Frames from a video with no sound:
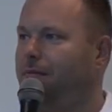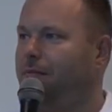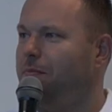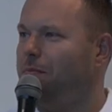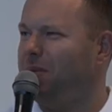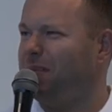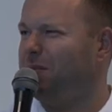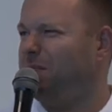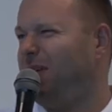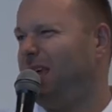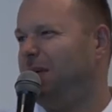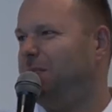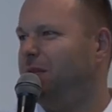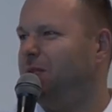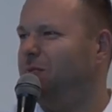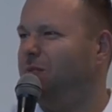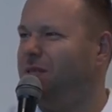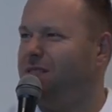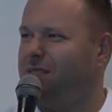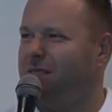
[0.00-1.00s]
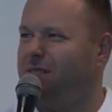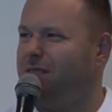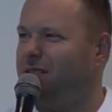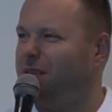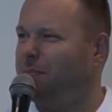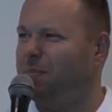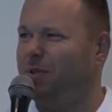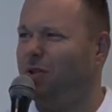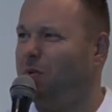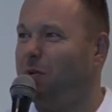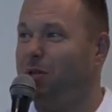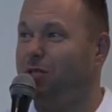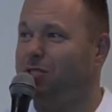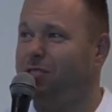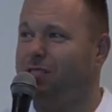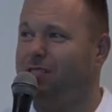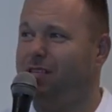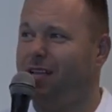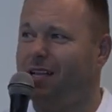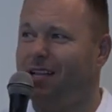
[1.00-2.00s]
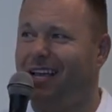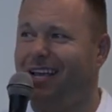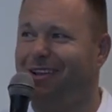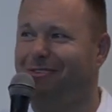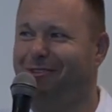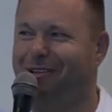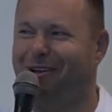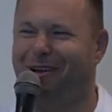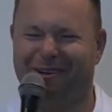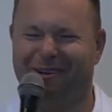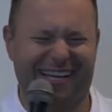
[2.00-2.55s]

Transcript: but maybe it was epidemiology study. I don't know.